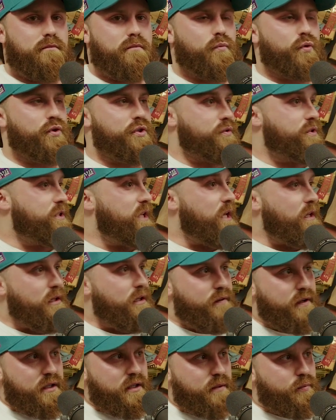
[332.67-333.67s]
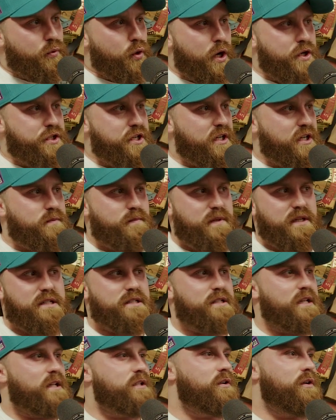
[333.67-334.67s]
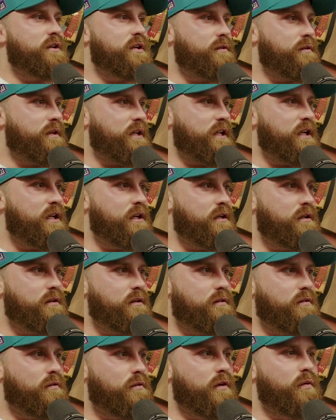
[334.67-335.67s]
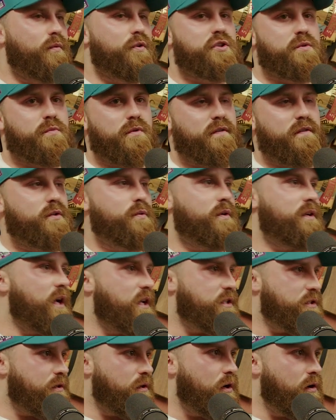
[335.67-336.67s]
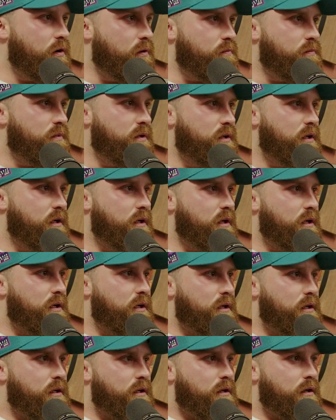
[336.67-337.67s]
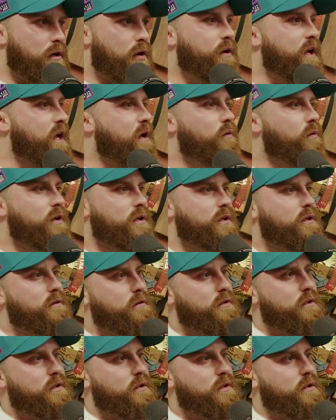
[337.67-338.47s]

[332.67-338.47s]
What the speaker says: would you stay living in the projects because that's all you need? Or would you move into a nicer home? Okay, well,